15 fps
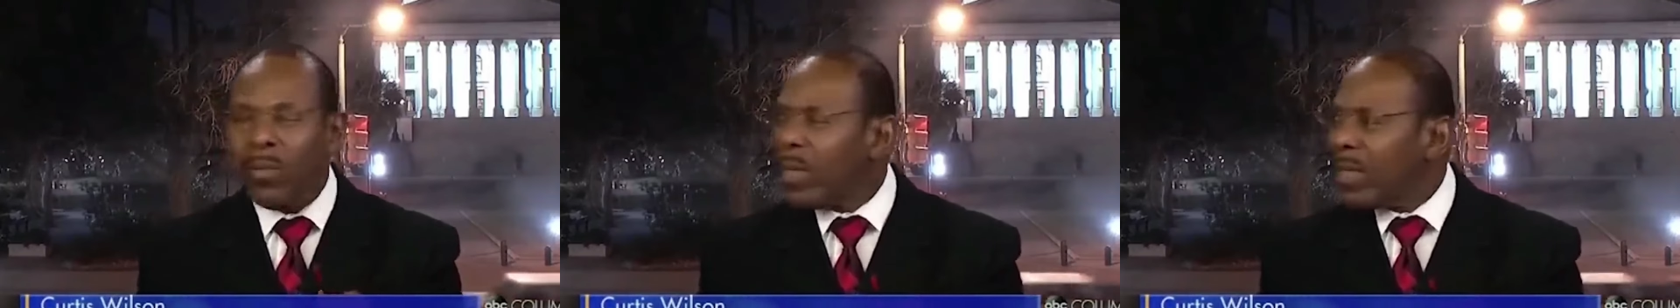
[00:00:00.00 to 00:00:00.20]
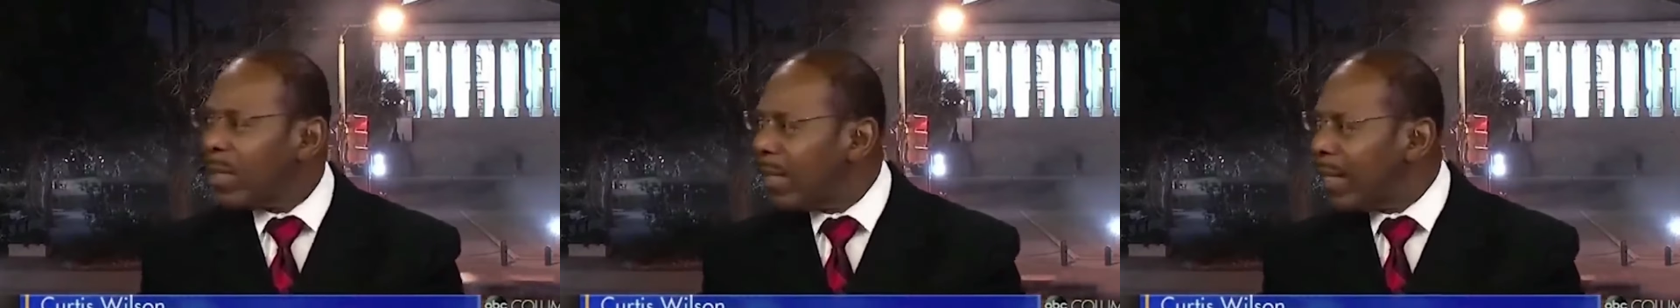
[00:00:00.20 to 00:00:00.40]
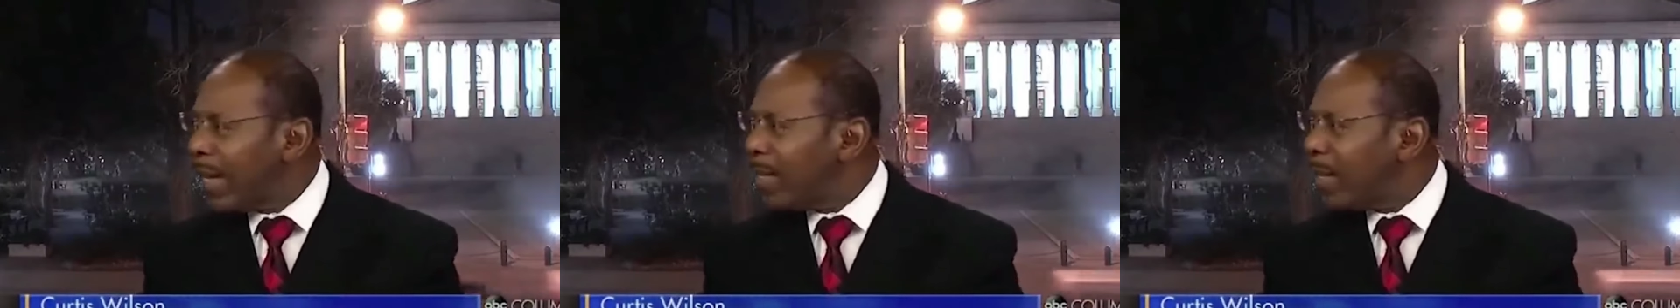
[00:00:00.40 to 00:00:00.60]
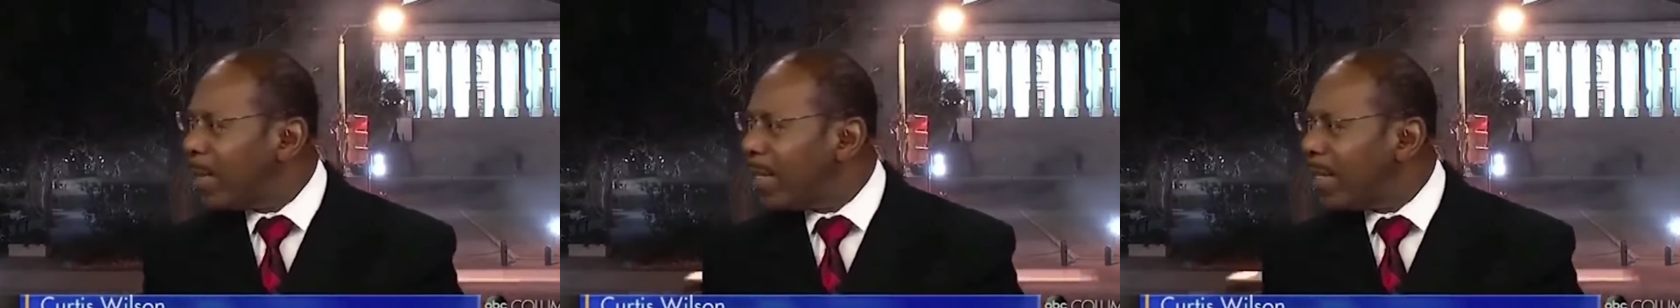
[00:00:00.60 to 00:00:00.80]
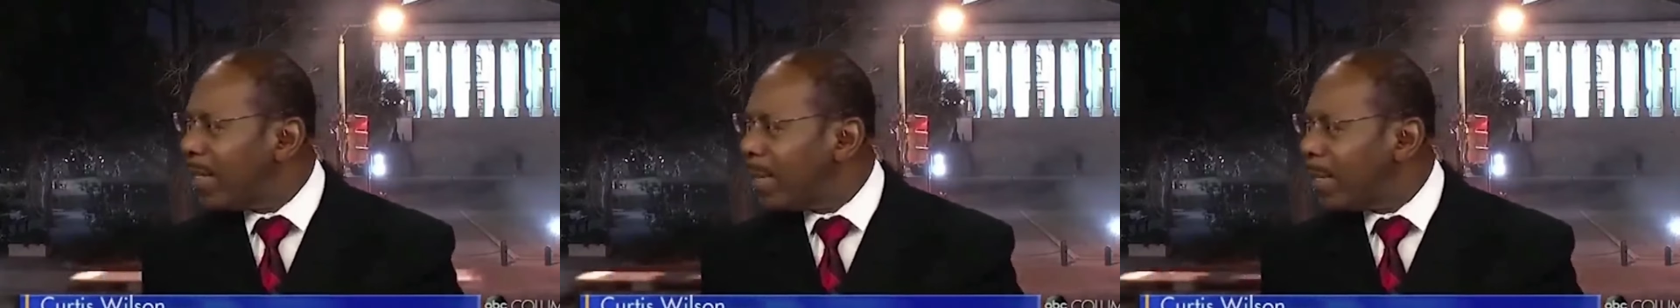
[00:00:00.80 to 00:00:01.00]
What is it? The
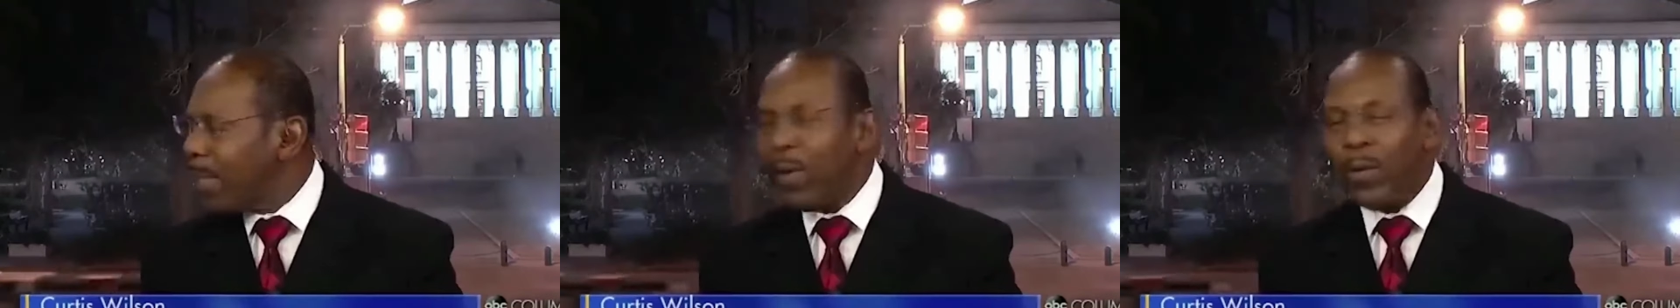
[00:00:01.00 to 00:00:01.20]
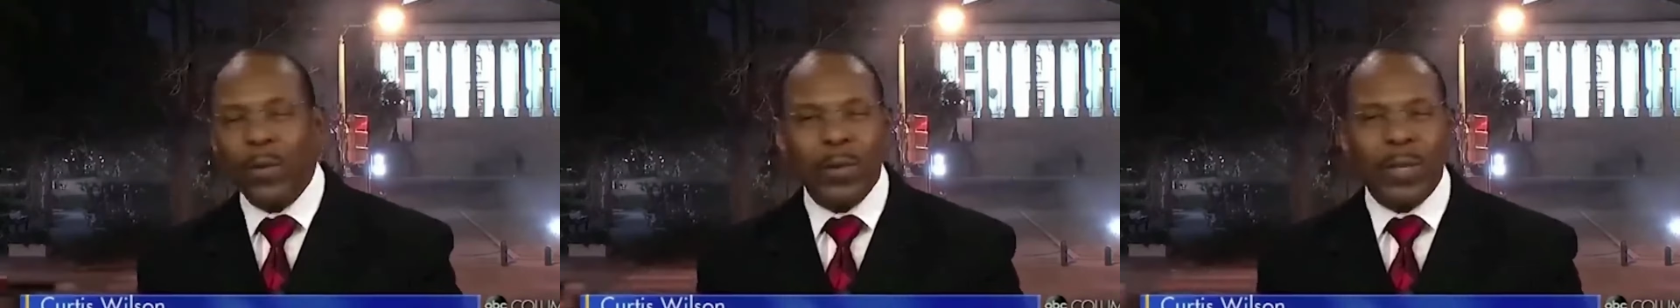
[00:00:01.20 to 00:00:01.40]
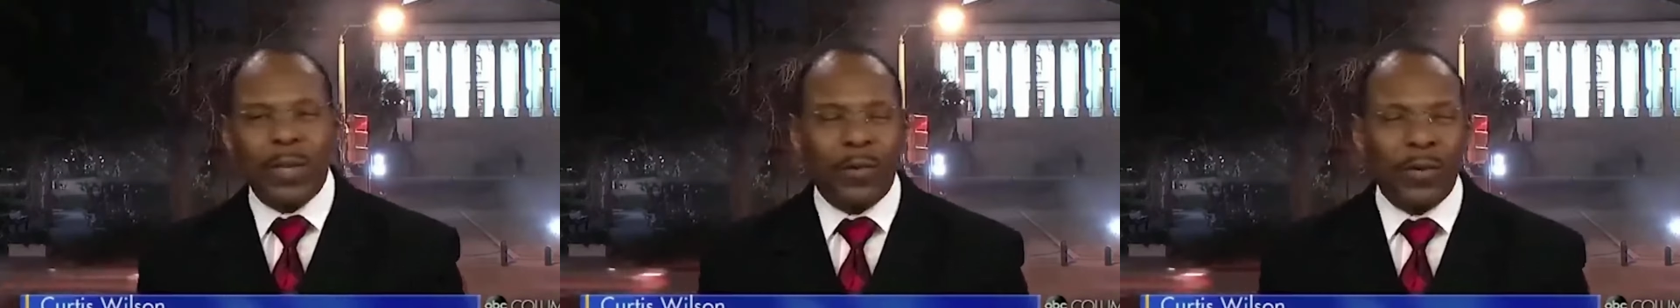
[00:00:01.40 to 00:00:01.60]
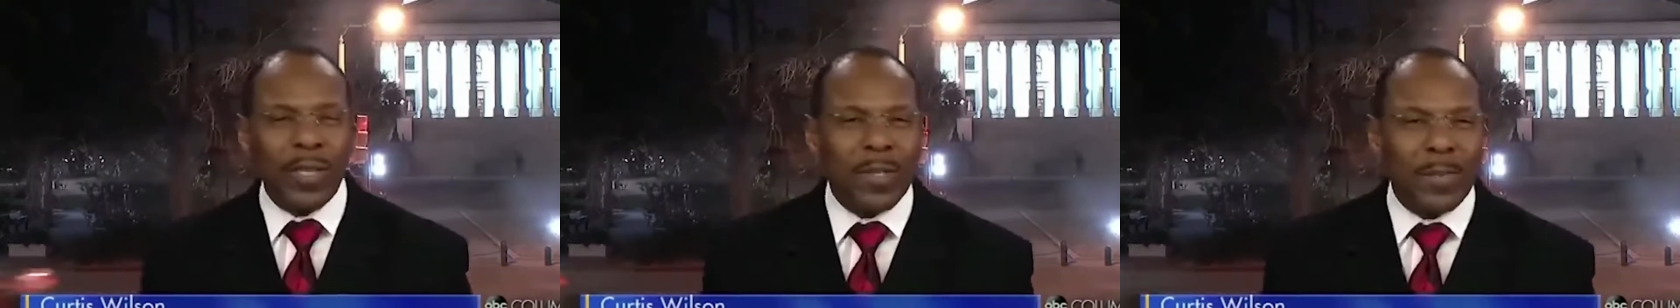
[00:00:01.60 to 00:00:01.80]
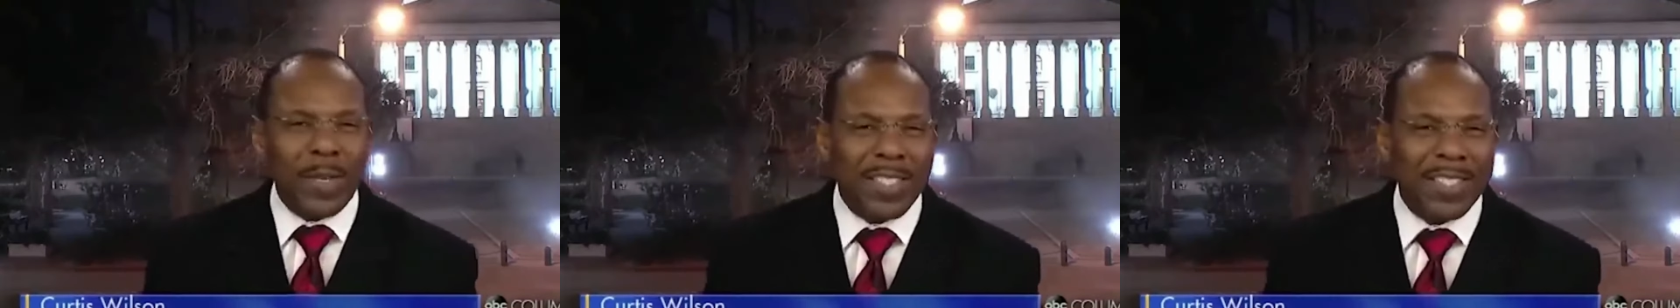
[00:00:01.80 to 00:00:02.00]
NAACP. Oh,
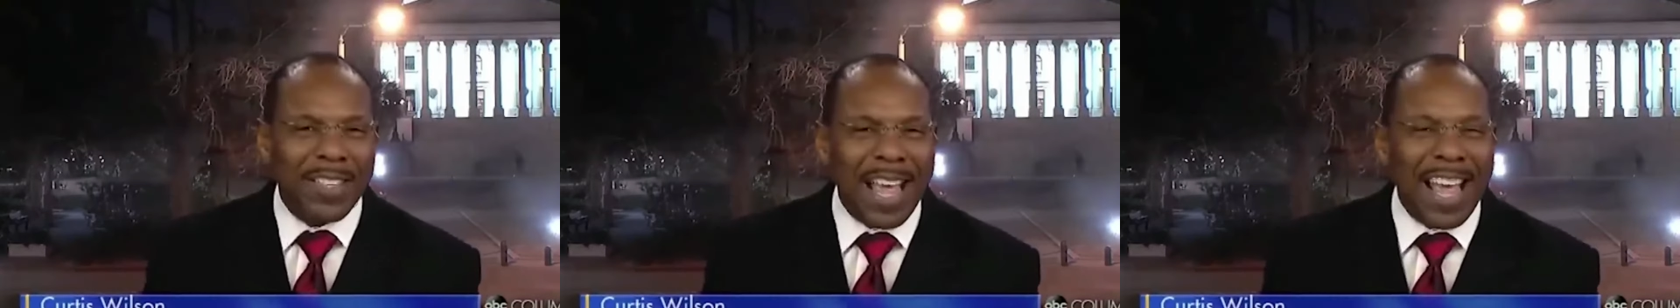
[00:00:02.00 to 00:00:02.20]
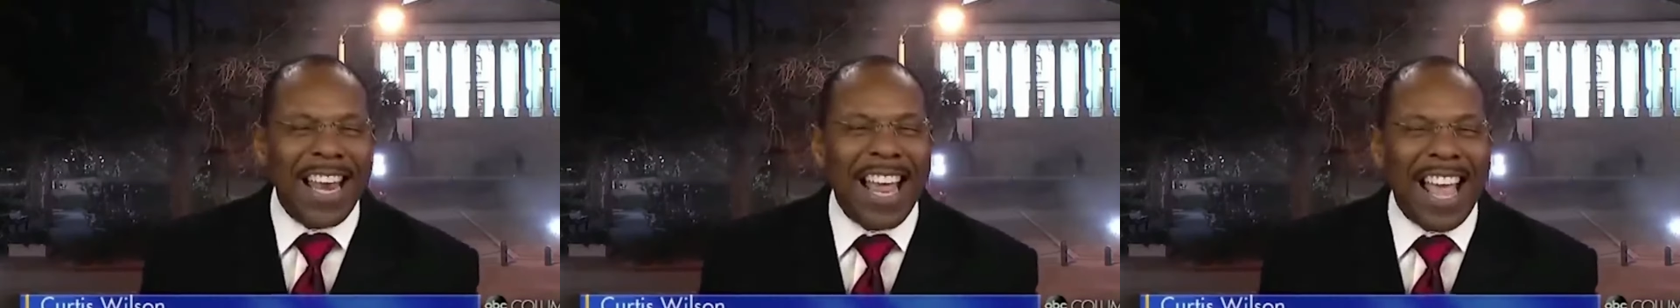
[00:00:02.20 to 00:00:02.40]
Christmas.